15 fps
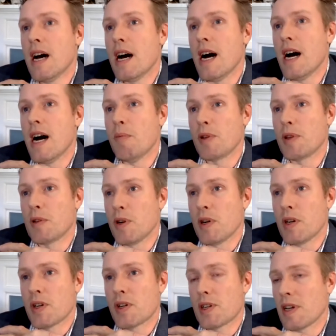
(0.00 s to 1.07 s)
um, but the
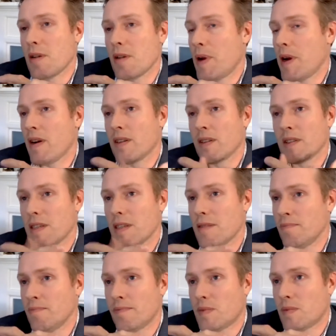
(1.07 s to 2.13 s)
British uh, apparently
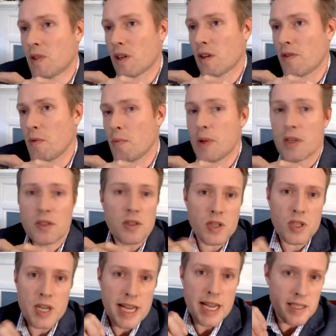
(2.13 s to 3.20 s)
took a few pistol
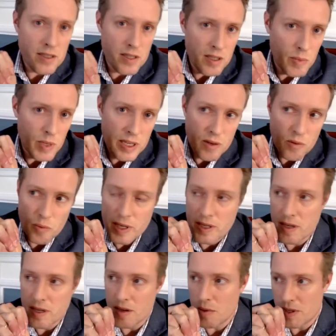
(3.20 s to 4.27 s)
shots at somebody in a
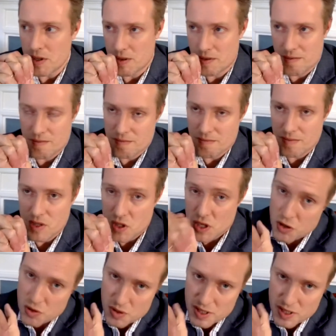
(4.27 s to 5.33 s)
window, which is
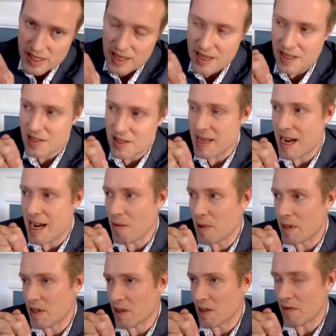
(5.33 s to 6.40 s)
interesting to us now
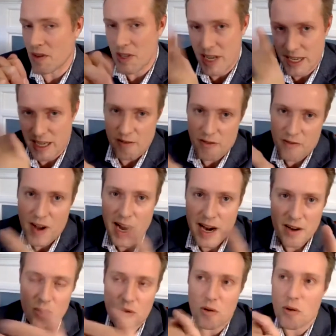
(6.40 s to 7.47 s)
because if they're taking
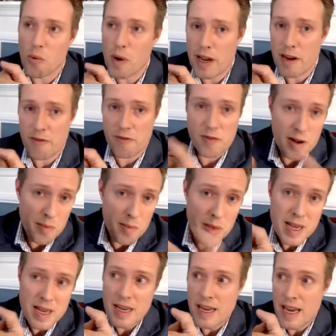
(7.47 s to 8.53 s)
fire the whole way from
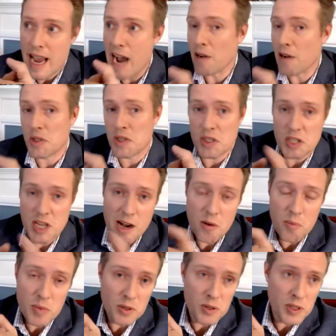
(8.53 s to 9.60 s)
houses,
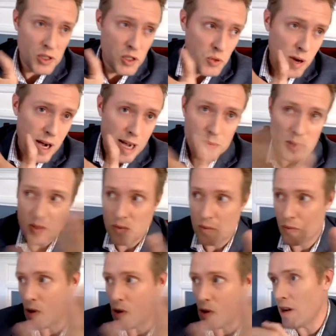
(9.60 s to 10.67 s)
outbuildings, swamps,
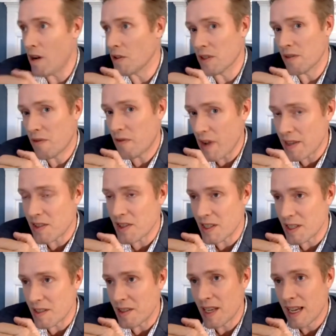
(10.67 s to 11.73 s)
and walls and
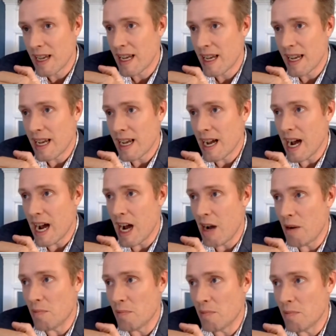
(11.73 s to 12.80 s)
fences,
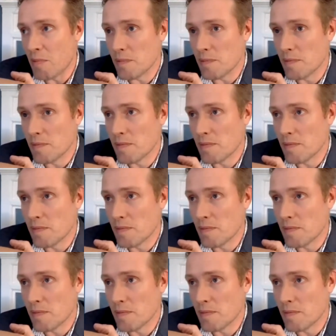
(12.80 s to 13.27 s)
um,